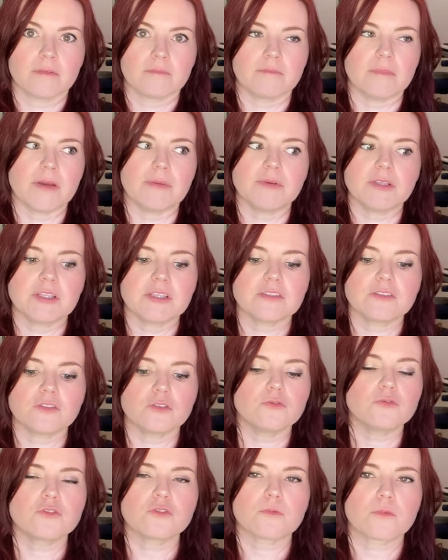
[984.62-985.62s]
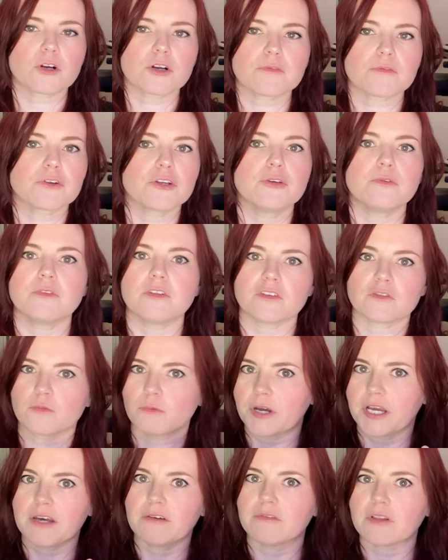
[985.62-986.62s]
Maybe this used to work for you, this
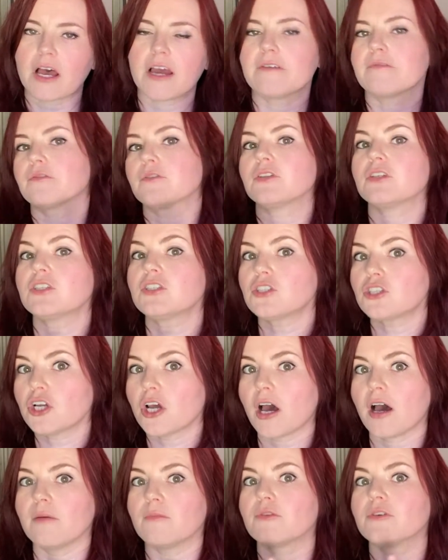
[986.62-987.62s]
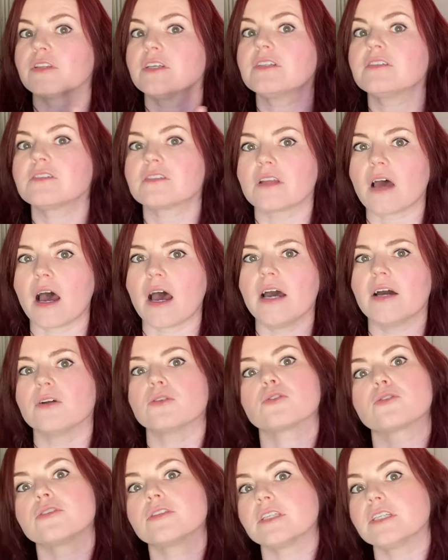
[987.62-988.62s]
way of life or this job or this style
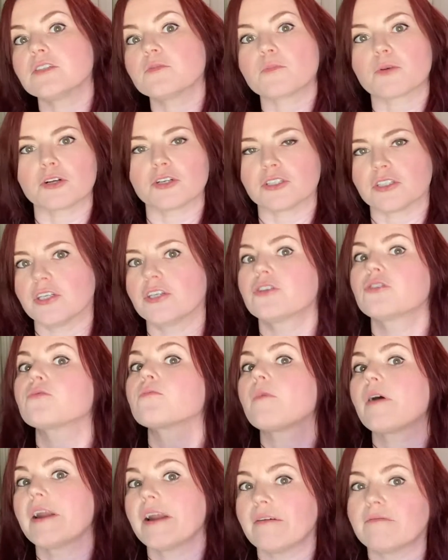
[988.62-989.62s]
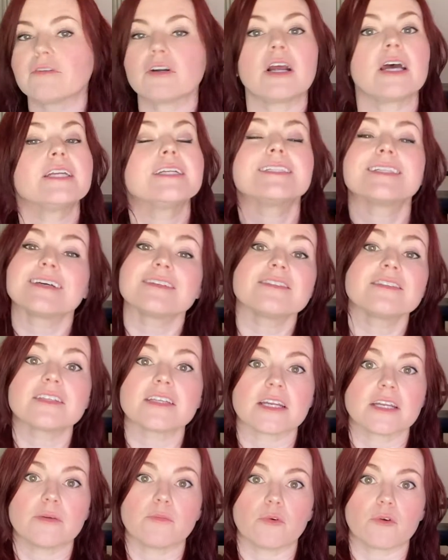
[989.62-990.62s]
or this person or whatever, and it doesn't
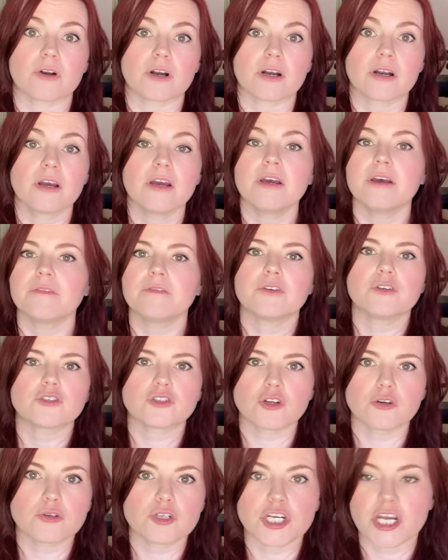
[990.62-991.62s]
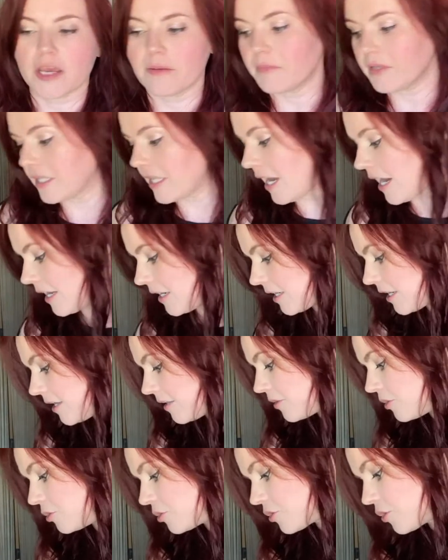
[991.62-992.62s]
anymore. There's no shame in that.
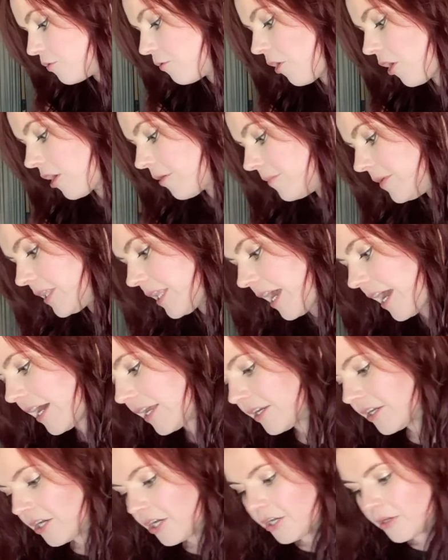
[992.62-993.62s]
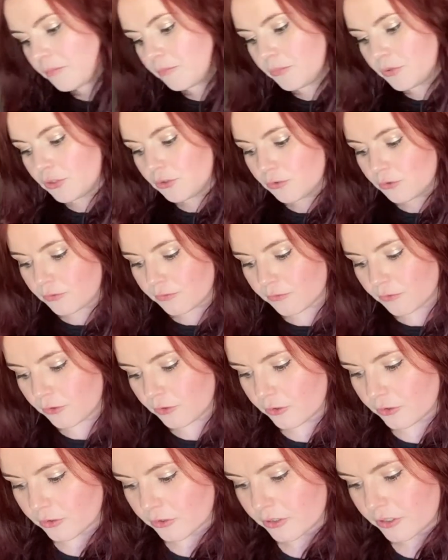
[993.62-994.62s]
There's no harm in that.
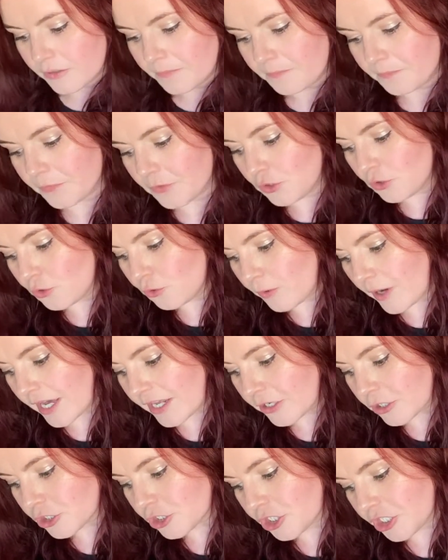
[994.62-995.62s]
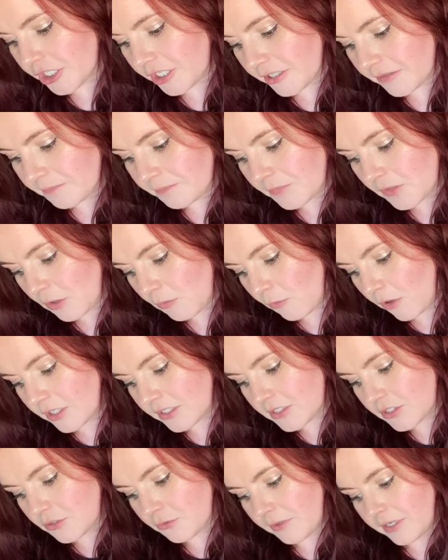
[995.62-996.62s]
Beautiful new energy
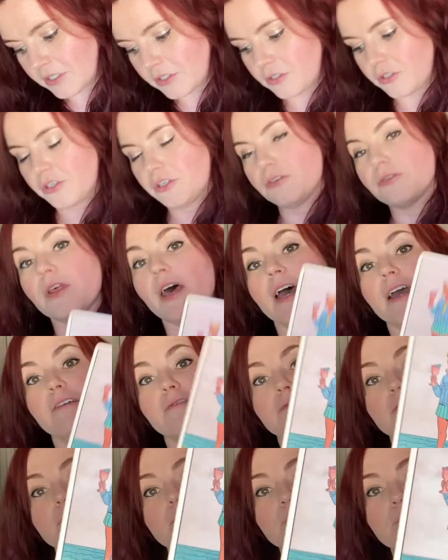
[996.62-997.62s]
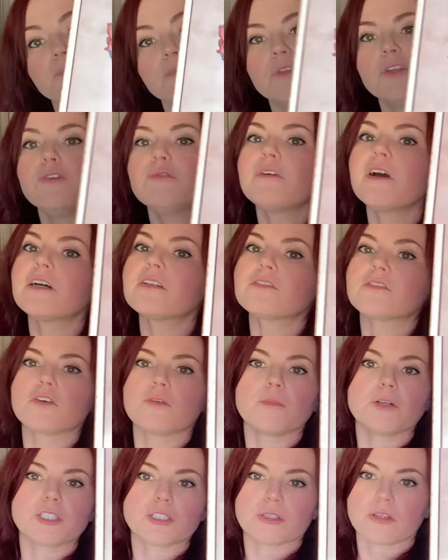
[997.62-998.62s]
wants to enter your life. You've got so
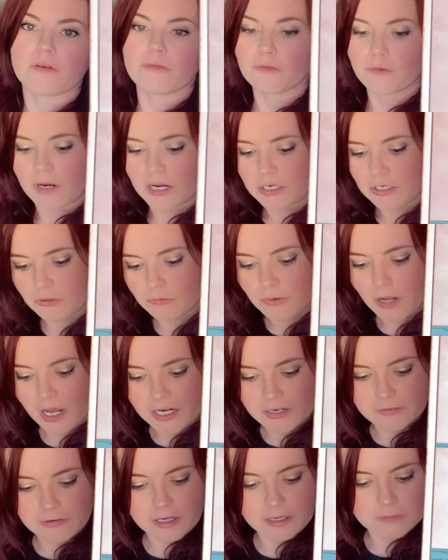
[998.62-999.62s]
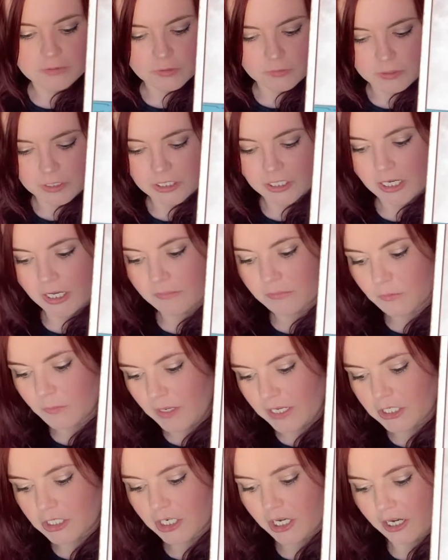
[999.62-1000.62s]
much love around you. Knight of Cups, Queen of Cups,
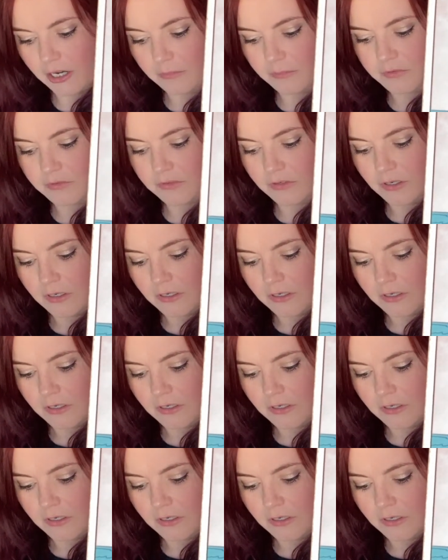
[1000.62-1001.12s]
Page of Cups.